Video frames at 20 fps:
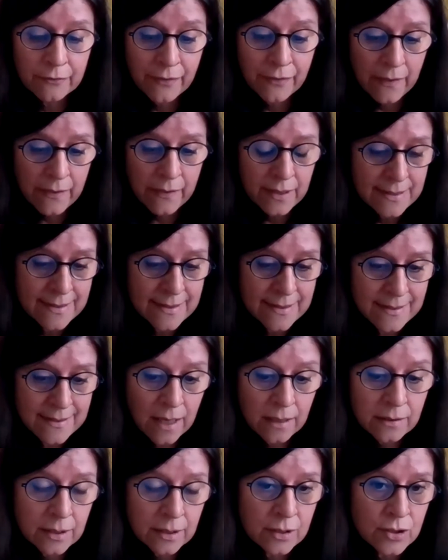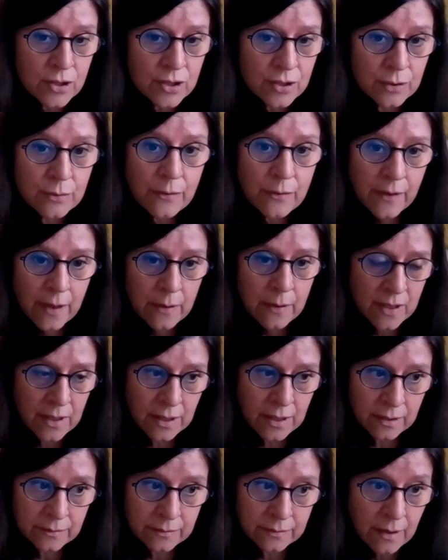Father and Son, in
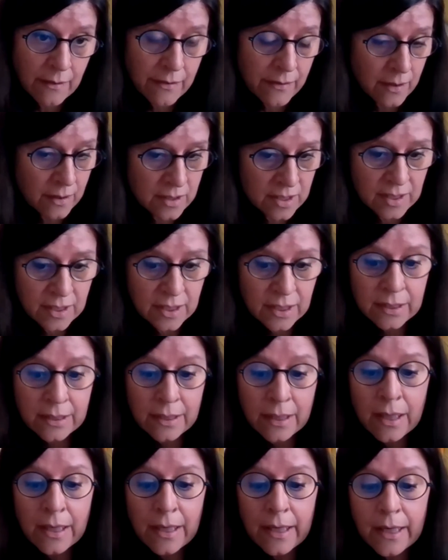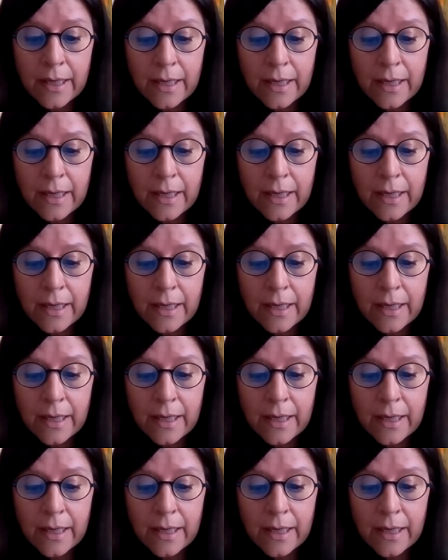2013,